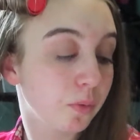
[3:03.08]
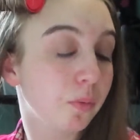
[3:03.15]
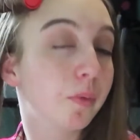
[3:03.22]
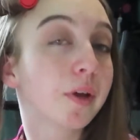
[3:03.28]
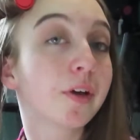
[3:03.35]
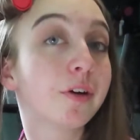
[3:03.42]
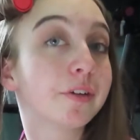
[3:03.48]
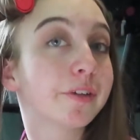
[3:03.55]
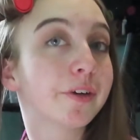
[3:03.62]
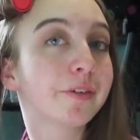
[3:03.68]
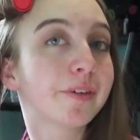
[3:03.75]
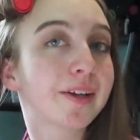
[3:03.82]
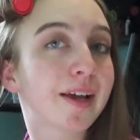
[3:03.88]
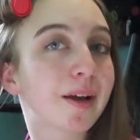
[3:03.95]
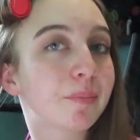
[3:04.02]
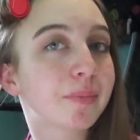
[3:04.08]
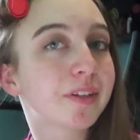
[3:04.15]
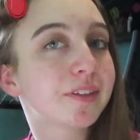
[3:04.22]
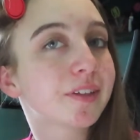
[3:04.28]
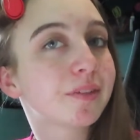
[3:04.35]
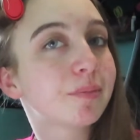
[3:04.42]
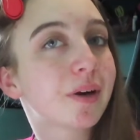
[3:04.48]
We all know what
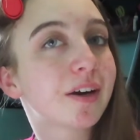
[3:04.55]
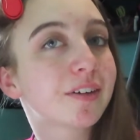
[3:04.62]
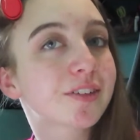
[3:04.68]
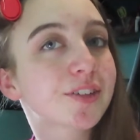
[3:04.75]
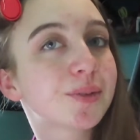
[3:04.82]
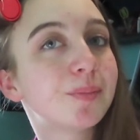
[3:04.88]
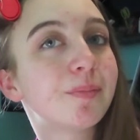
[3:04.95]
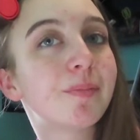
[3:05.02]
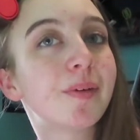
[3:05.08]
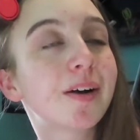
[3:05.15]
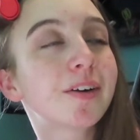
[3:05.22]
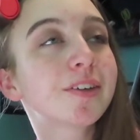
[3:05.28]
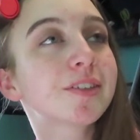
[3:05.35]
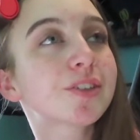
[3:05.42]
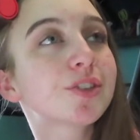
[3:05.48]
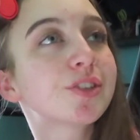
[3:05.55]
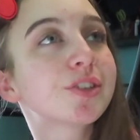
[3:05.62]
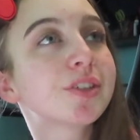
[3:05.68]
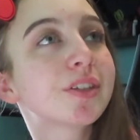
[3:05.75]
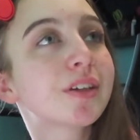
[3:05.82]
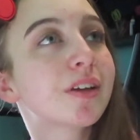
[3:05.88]
happened in March. March,